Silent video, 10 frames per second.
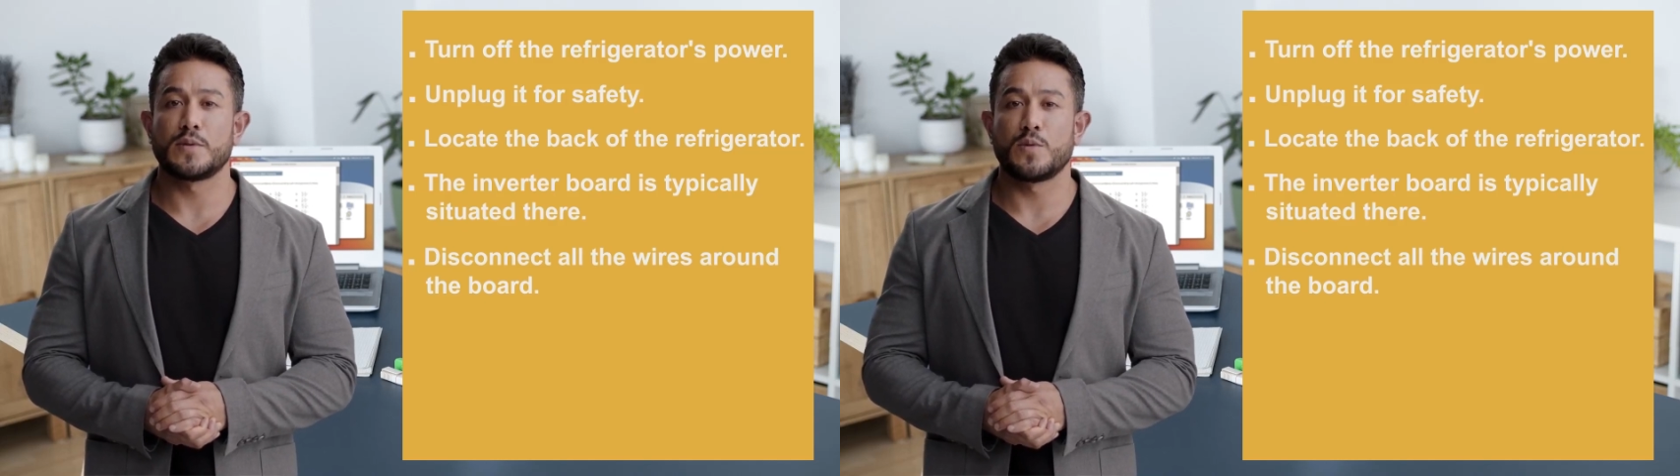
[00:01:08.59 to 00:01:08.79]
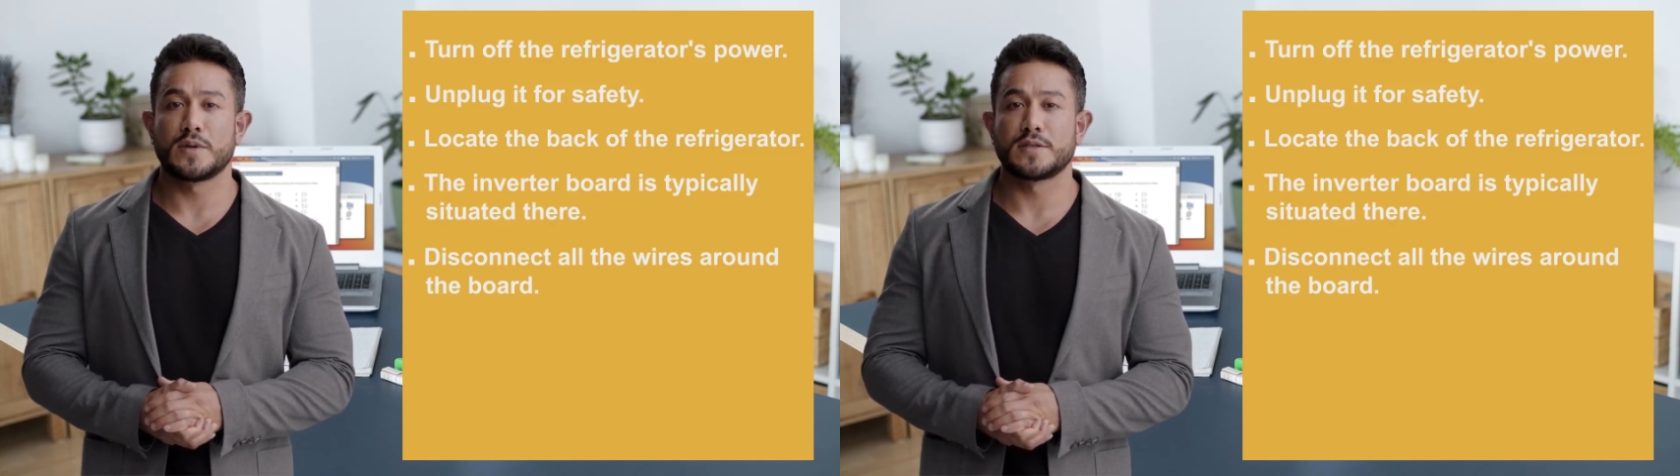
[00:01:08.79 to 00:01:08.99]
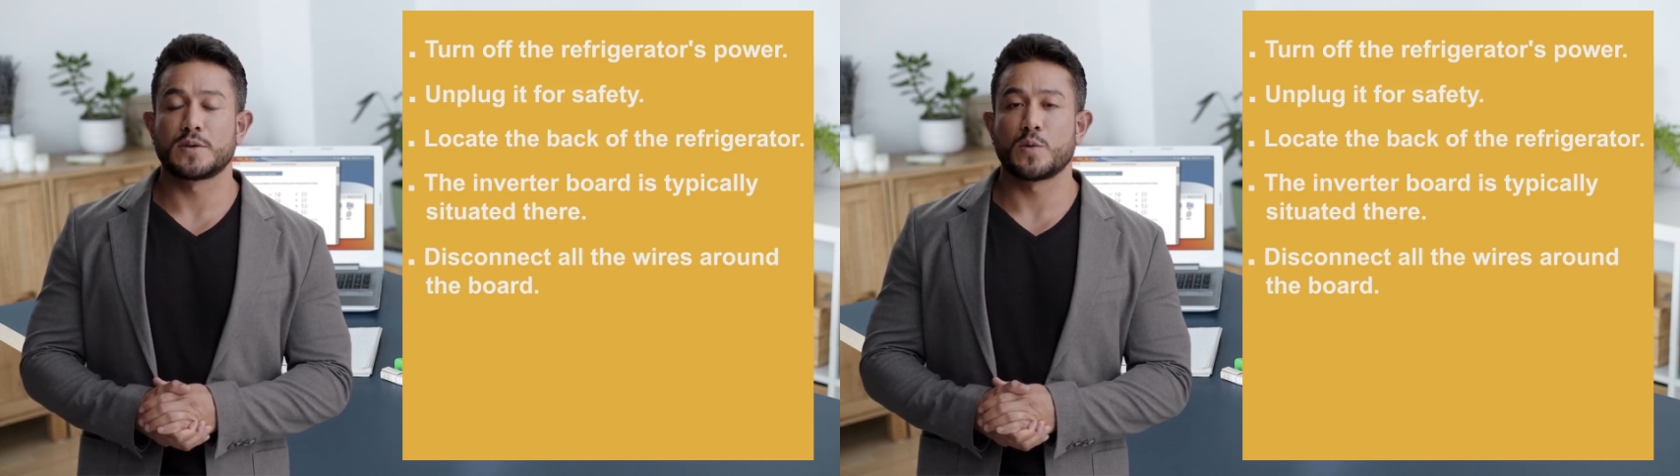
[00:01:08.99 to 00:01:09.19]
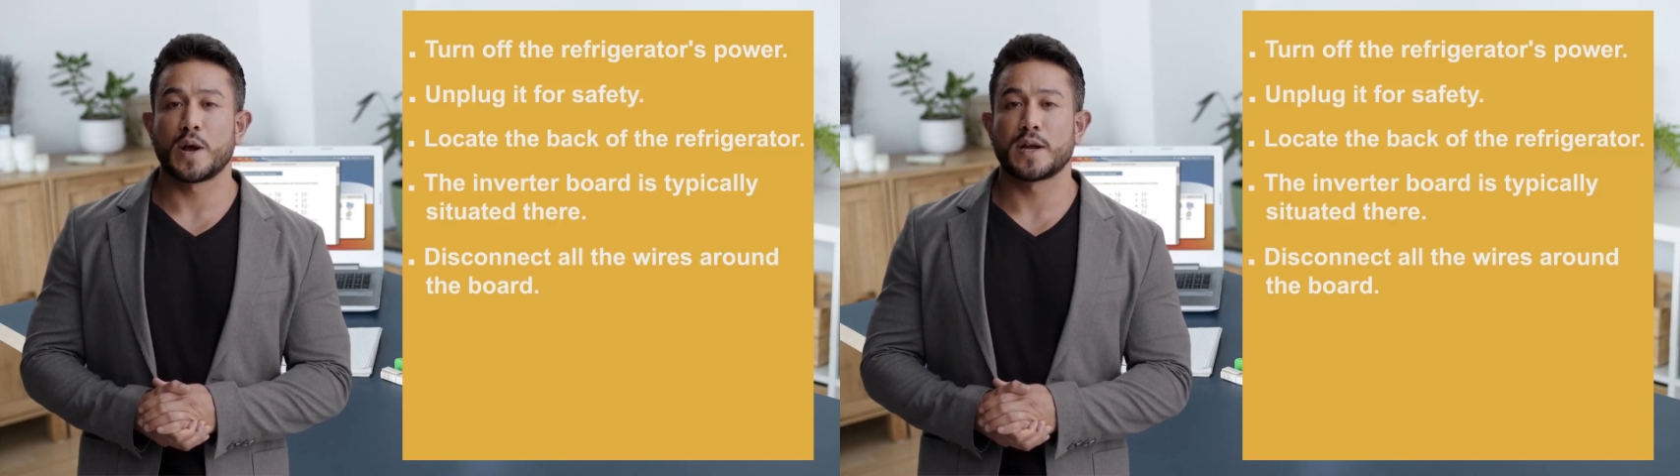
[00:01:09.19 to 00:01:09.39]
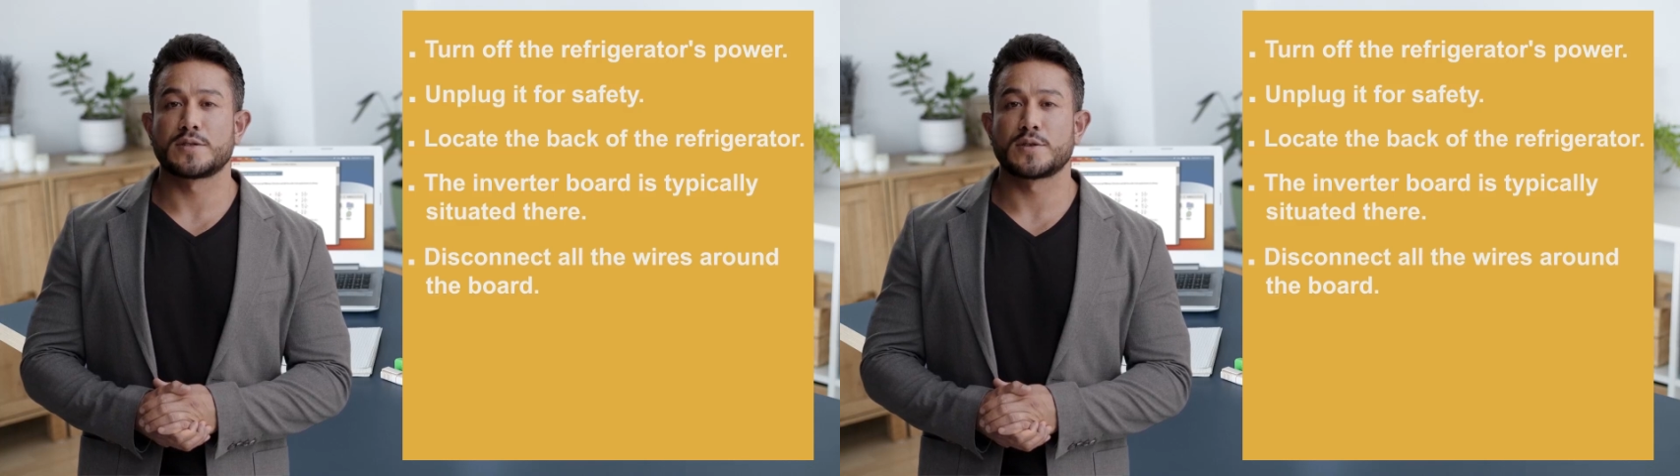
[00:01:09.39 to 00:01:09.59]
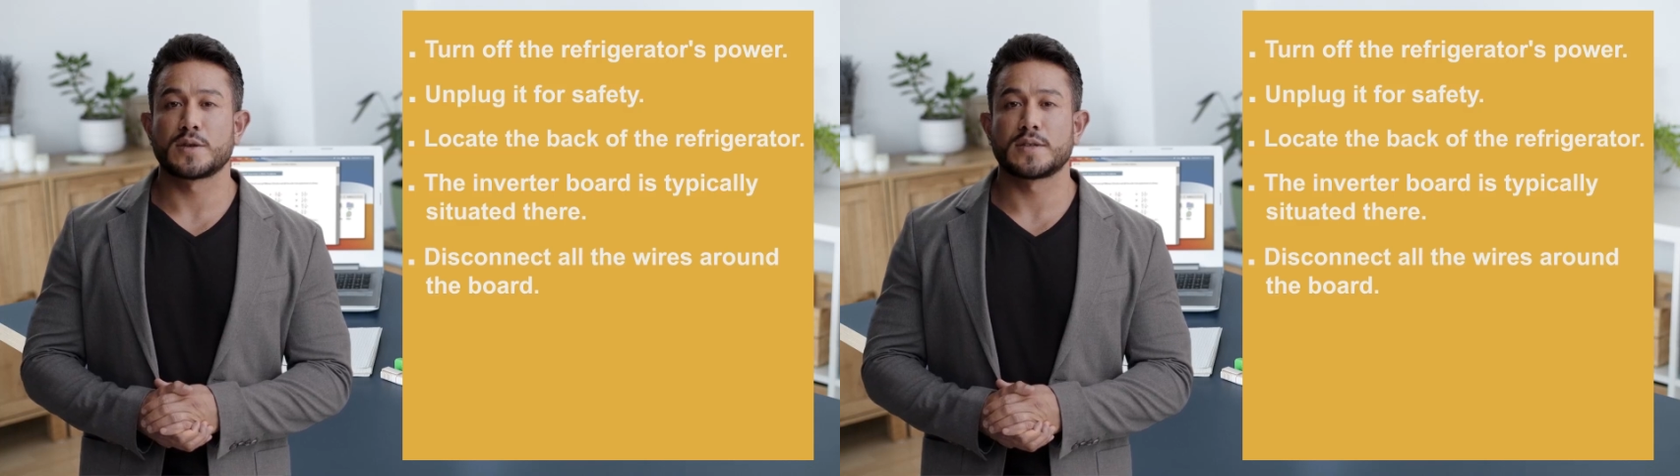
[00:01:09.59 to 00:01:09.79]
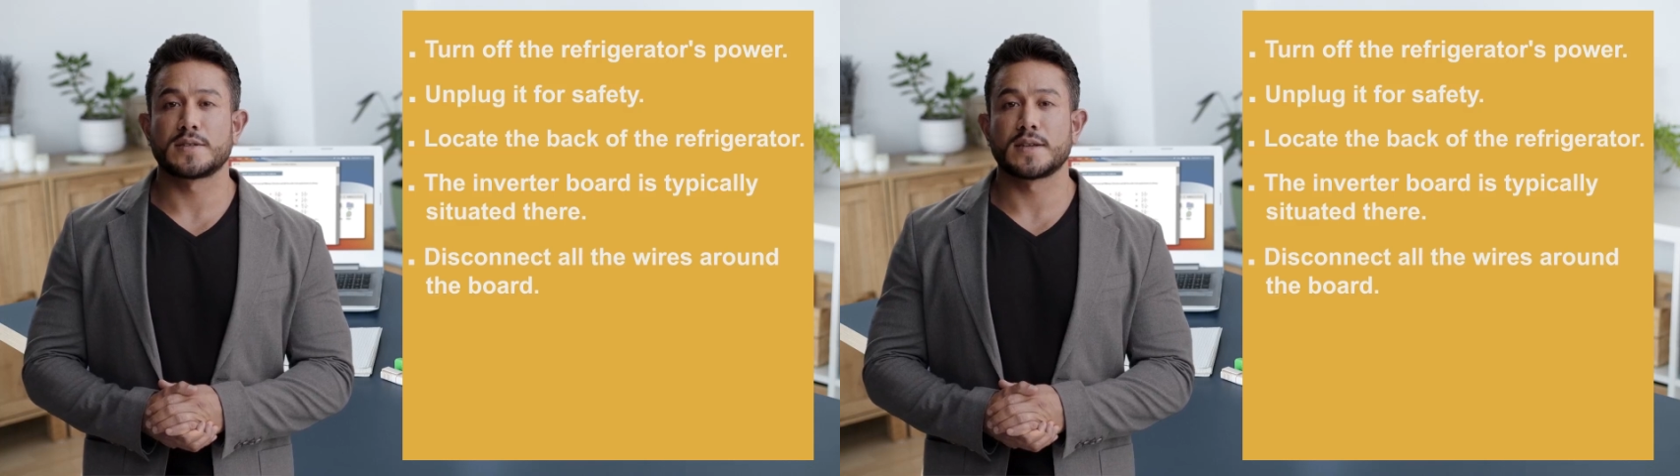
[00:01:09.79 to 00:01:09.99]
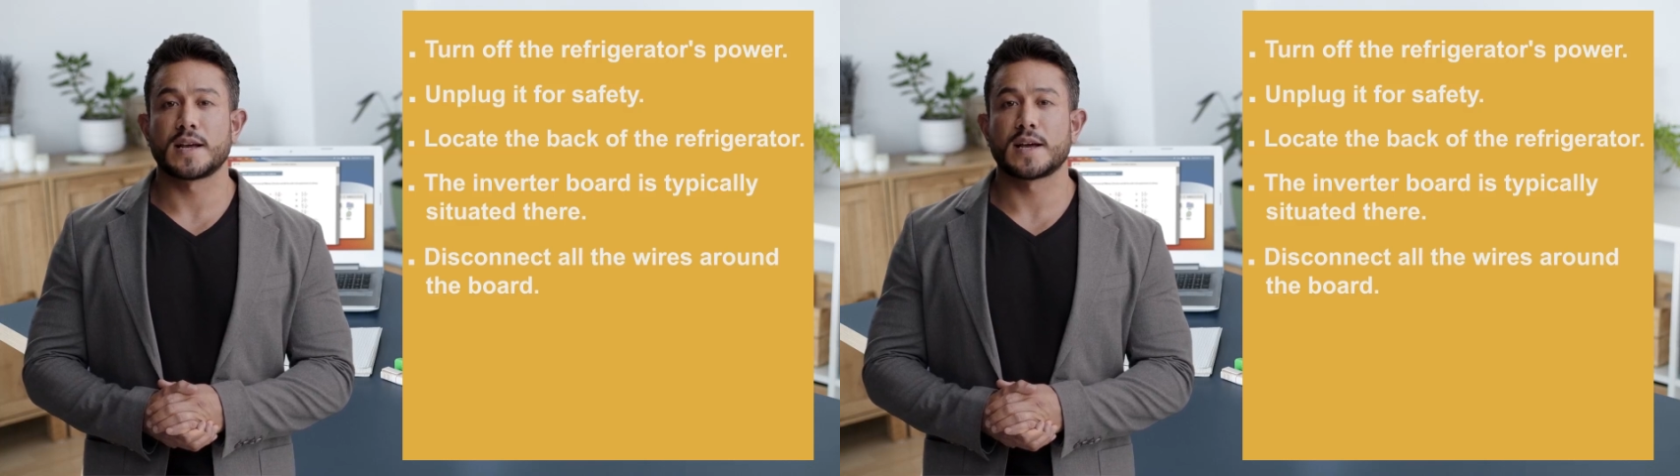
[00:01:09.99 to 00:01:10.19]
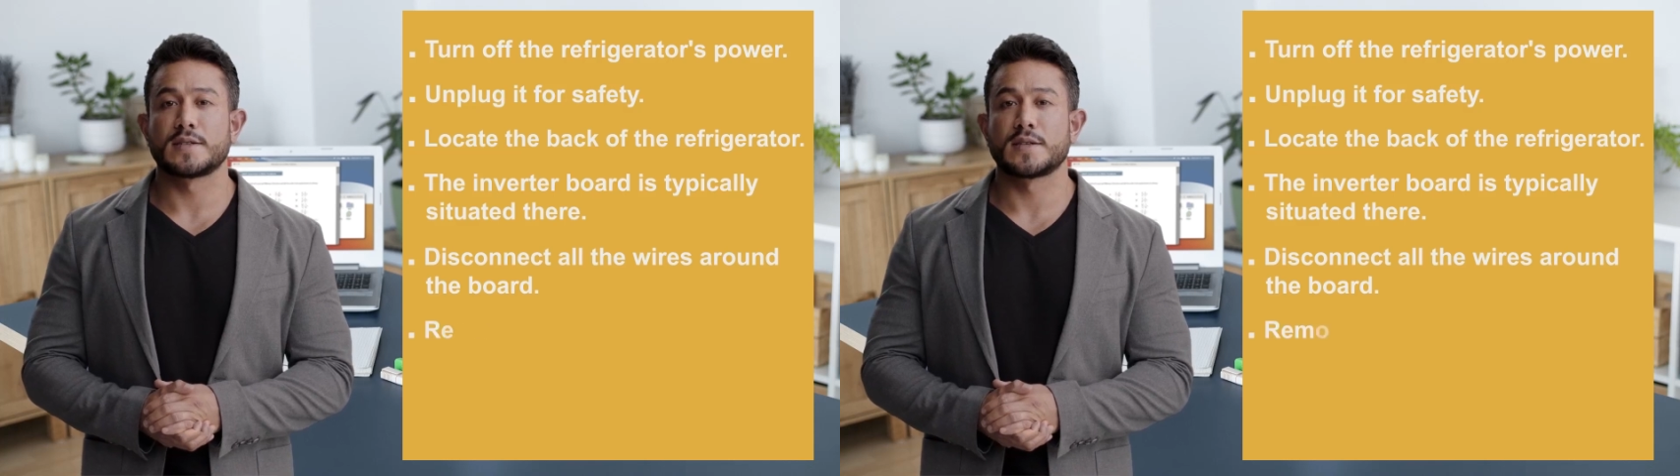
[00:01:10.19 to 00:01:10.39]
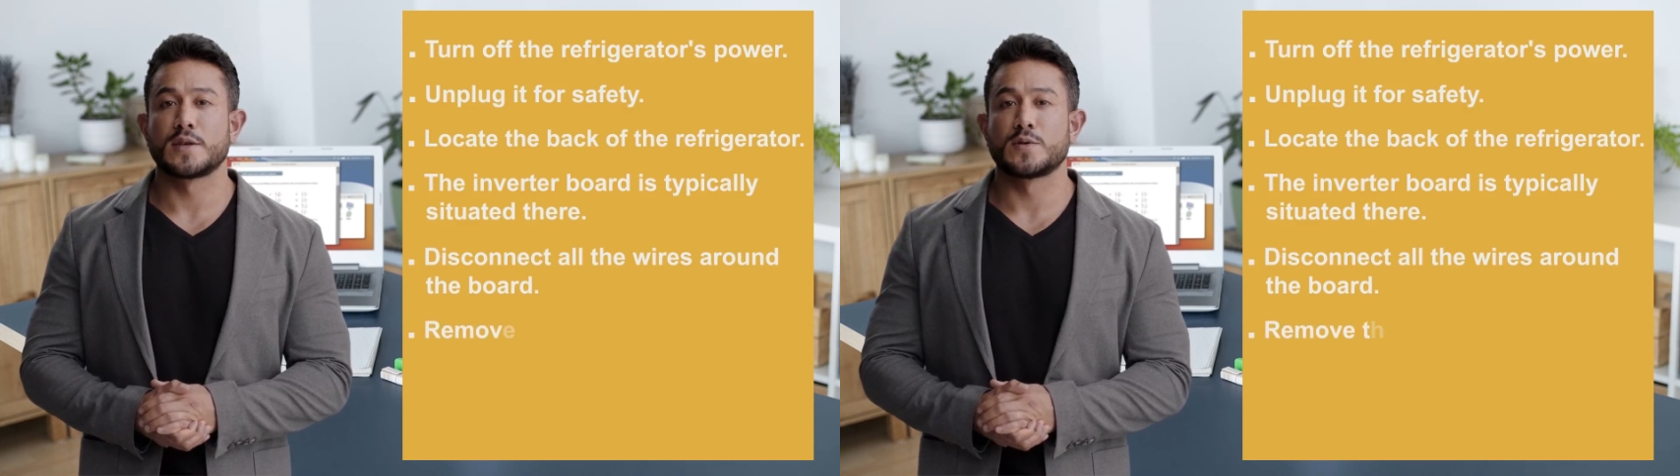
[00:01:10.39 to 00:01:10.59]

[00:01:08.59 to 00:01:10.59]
Once the wires are disconnected,